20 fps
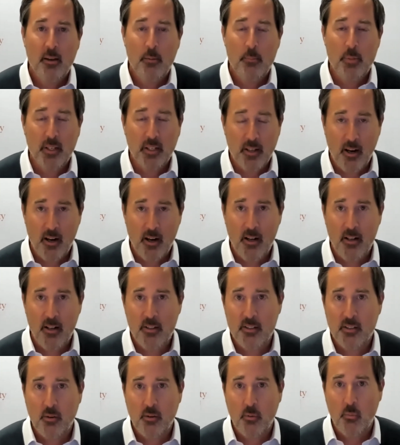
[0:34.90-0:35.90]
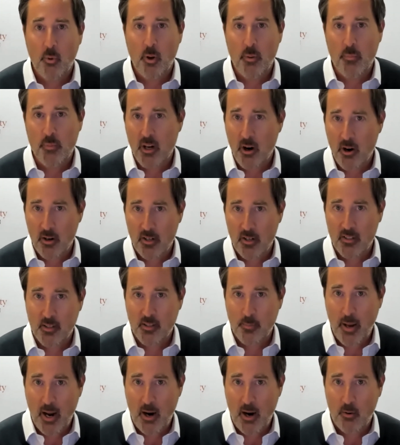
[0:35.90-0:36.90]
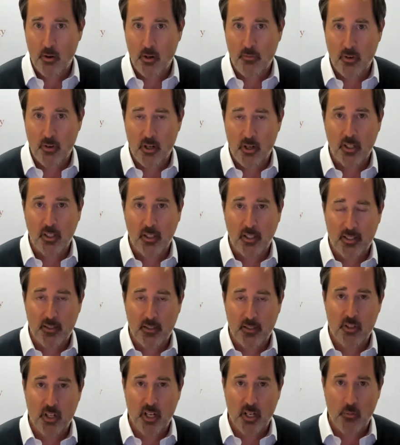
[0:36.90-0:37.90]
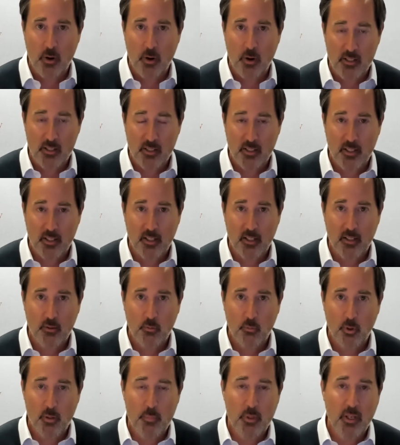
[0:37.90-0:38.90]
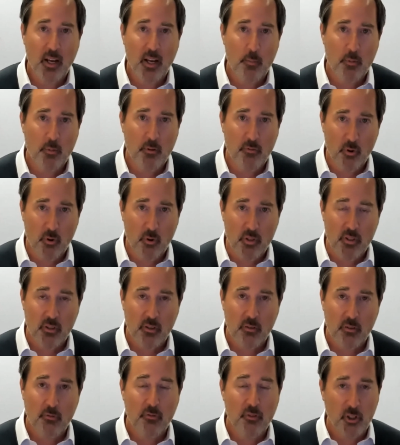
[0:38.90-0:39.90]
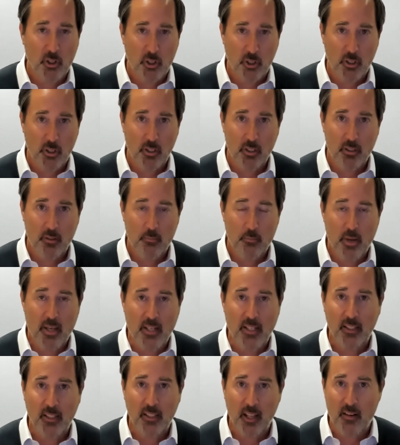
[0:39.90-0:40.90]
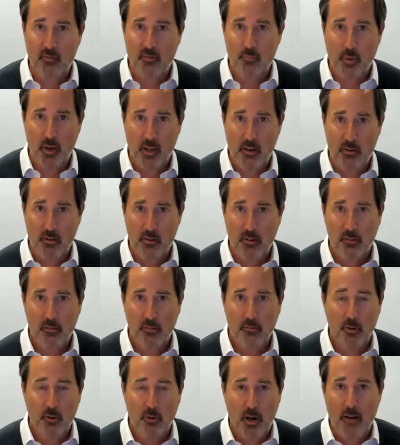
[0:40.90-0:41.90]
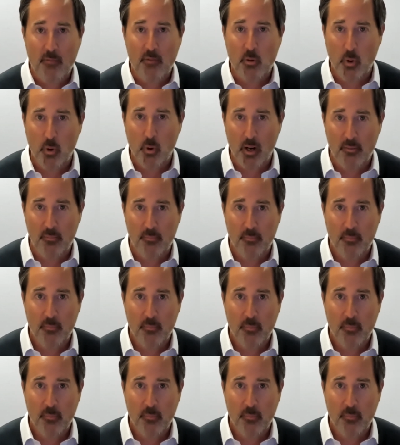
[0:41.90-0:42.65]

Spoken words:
Because when we harness the power of our collective generosity, we become a force for good, making life better for everyone.